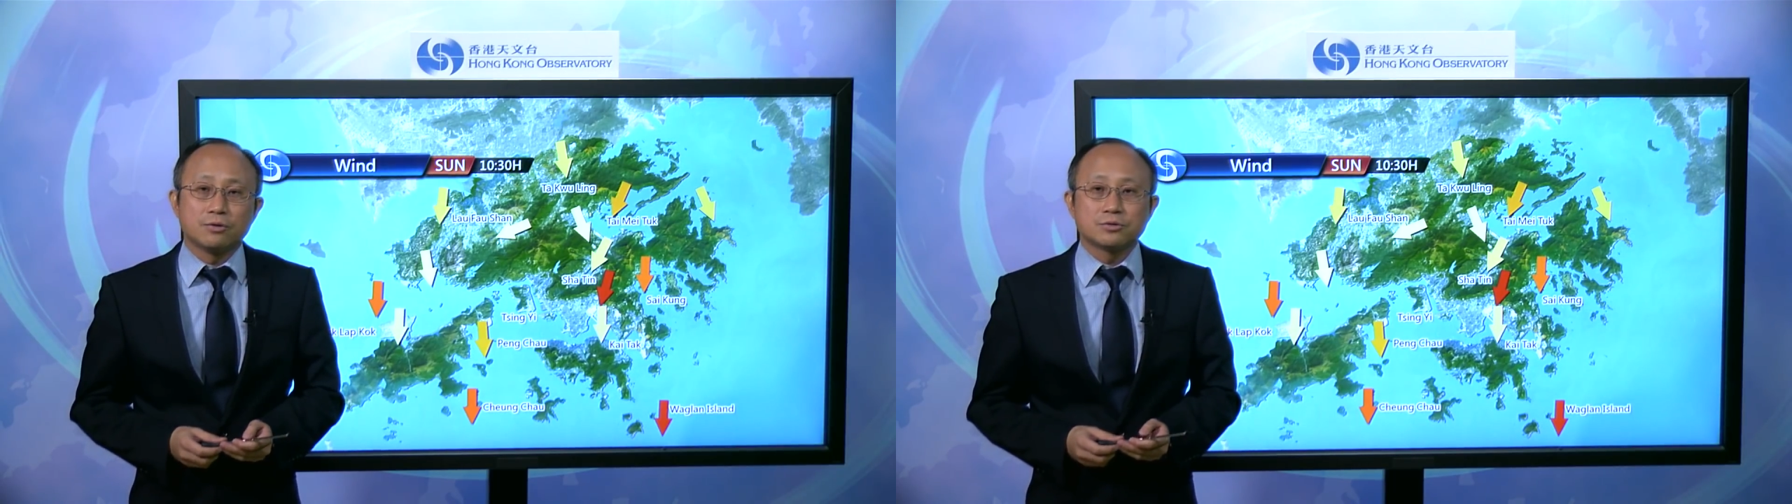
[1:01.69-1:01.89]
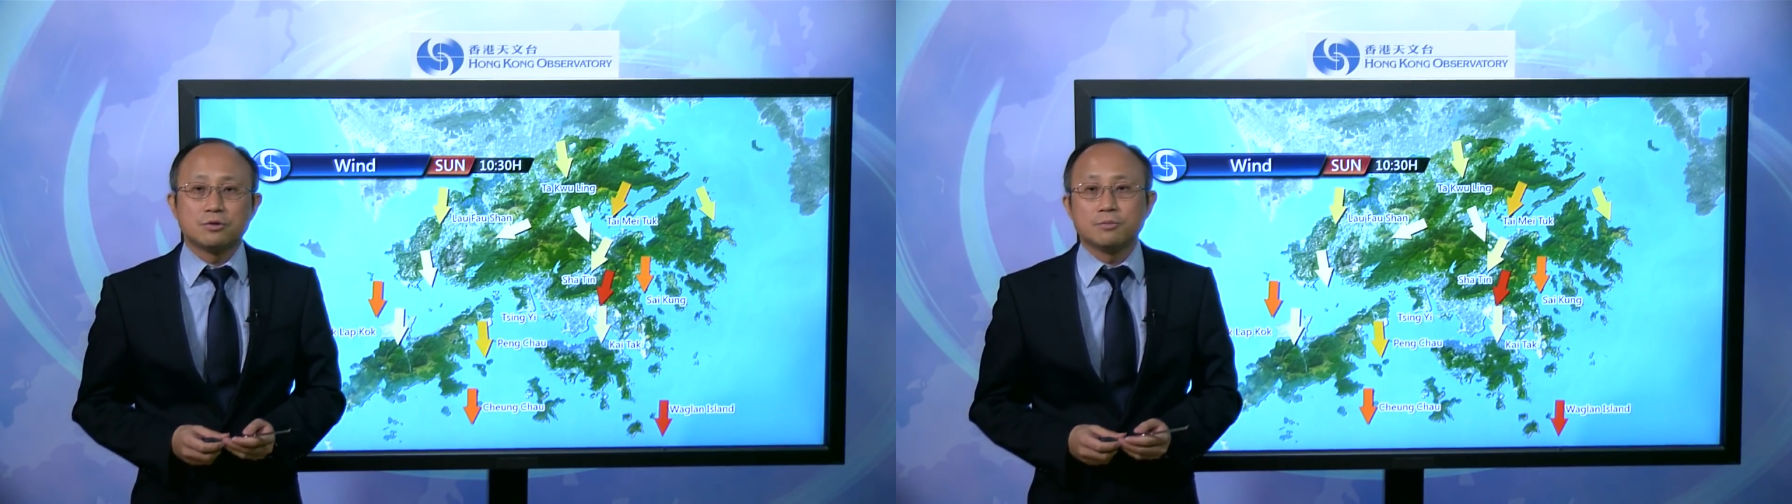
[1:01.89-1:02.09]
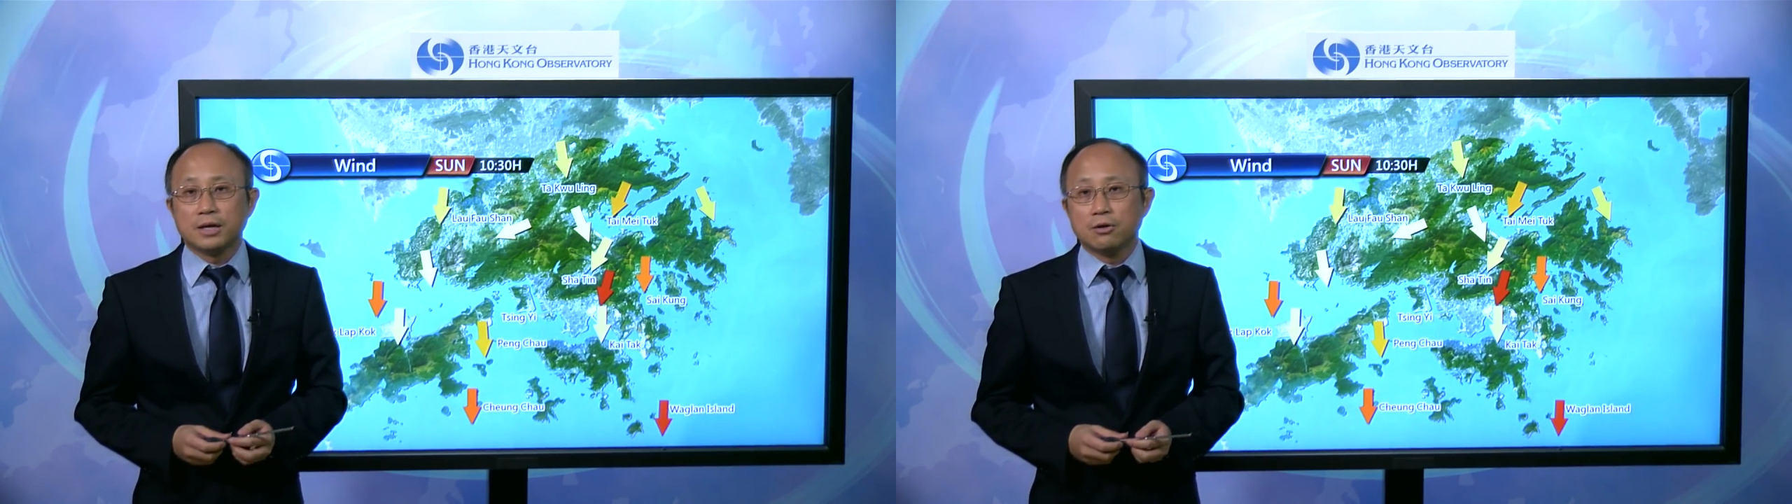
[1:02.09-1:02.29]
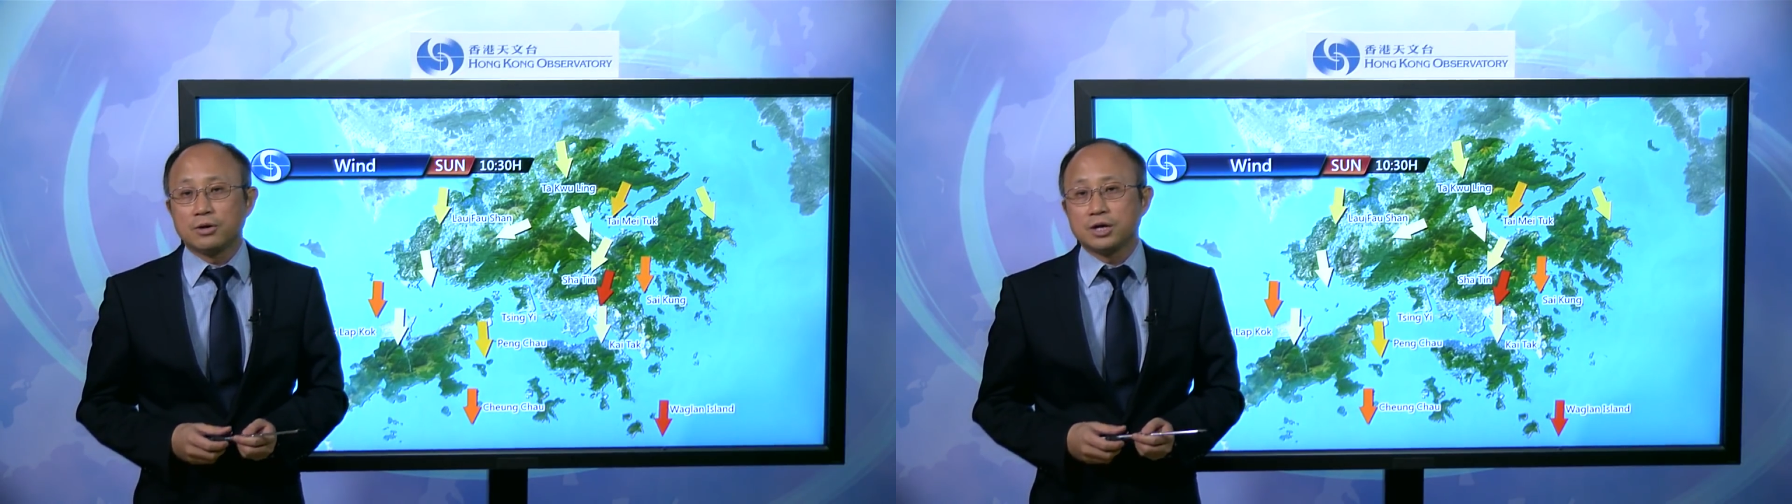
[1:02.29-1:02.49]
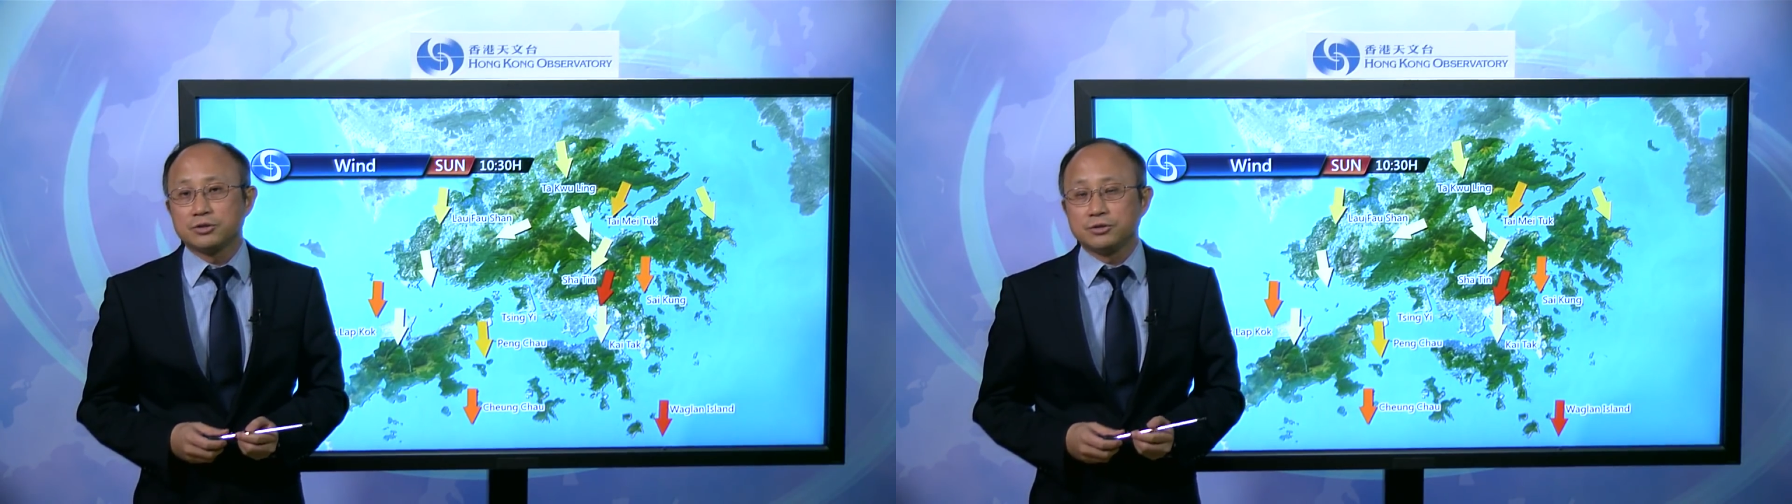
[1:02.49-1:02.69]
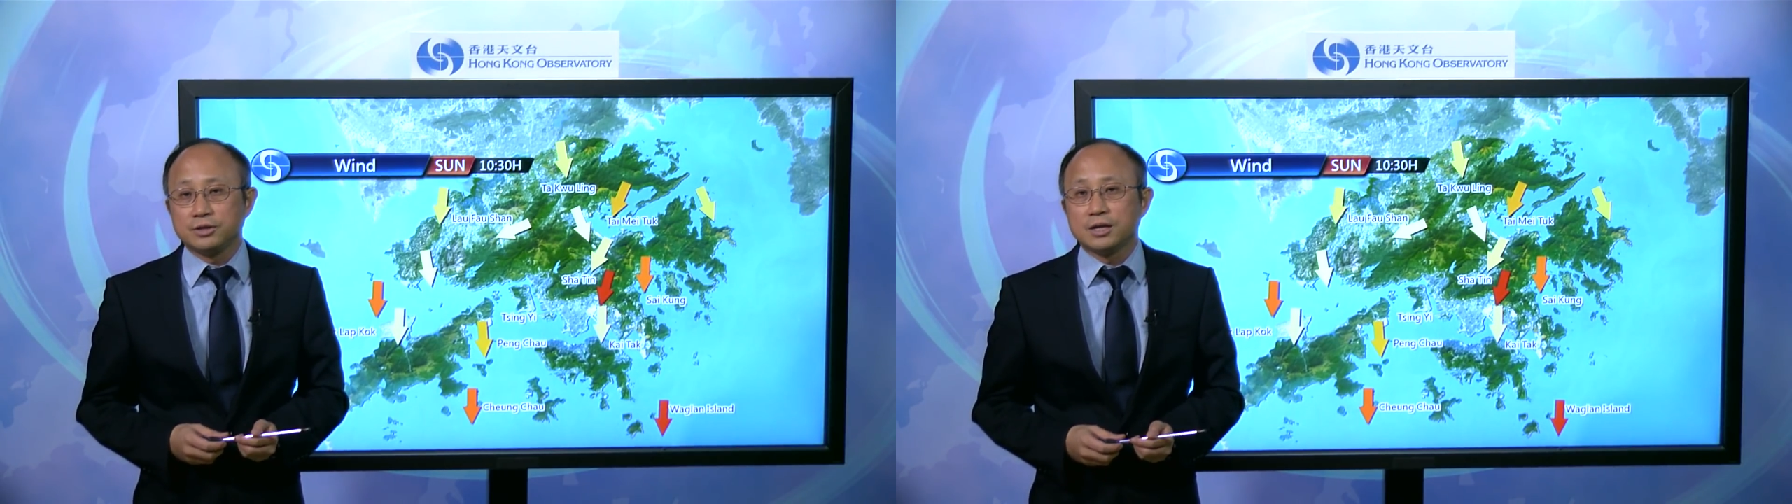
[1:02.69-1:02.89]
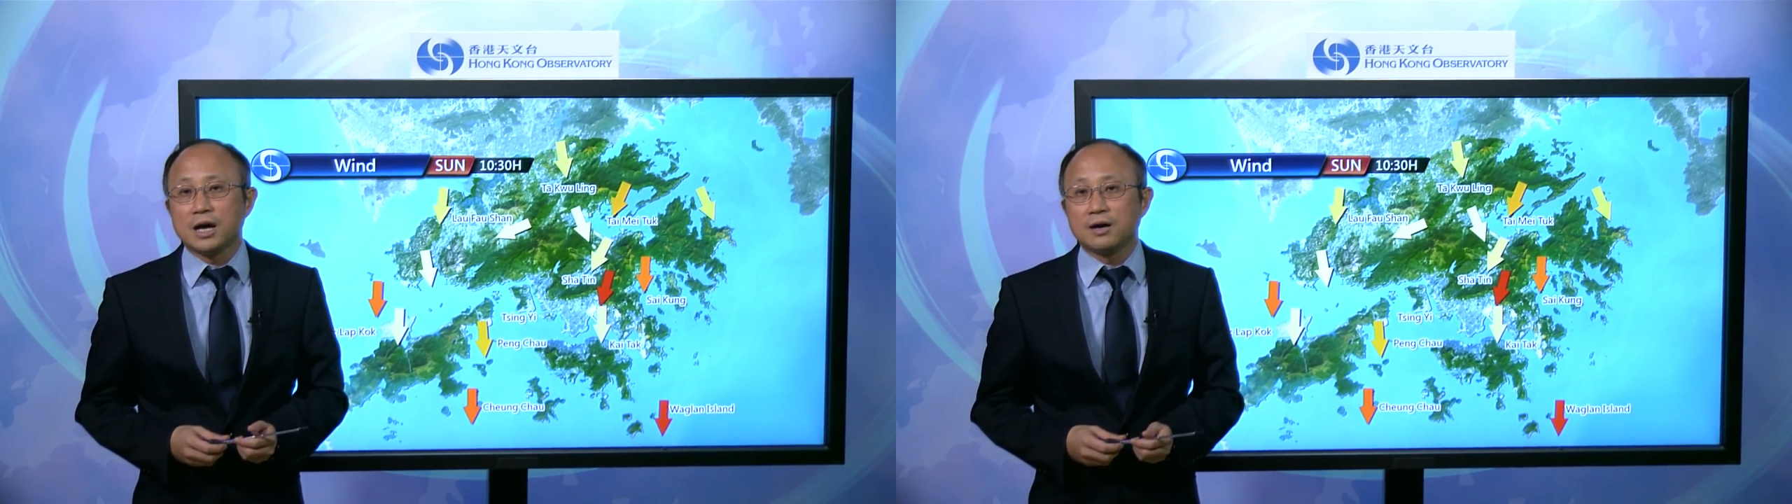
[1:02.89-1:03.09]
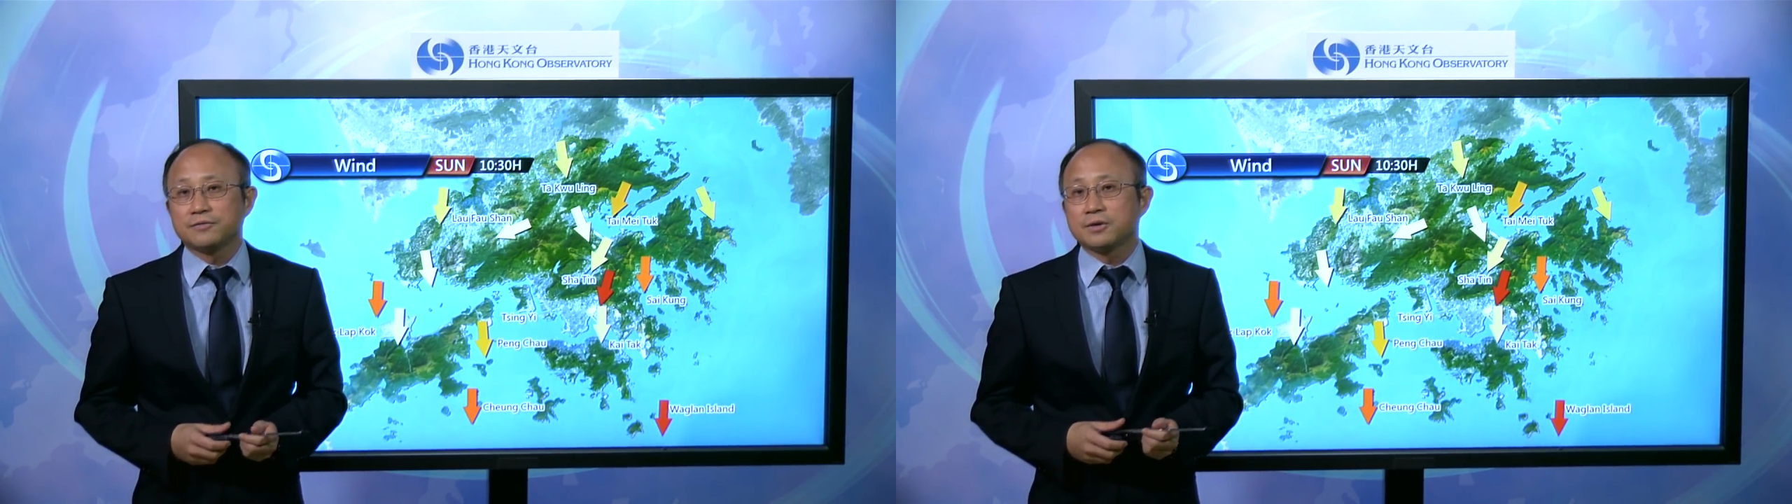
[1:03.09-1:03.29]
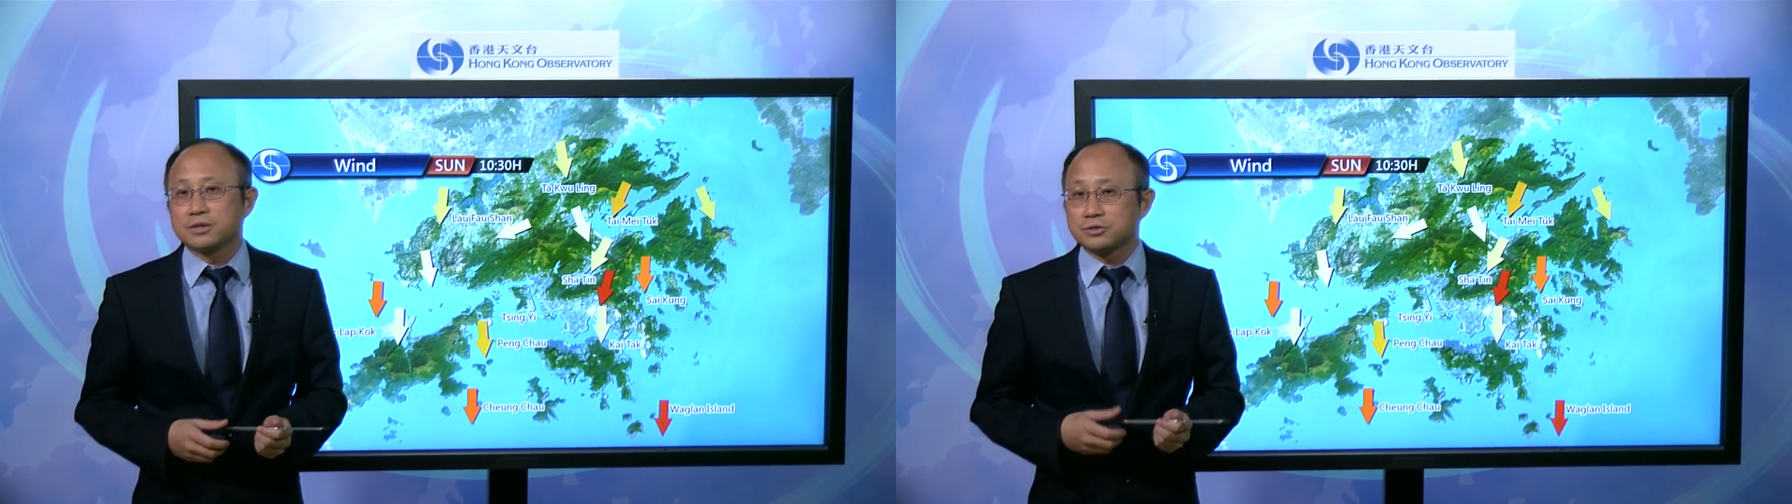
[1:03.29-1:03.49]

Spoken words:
also may occasionally have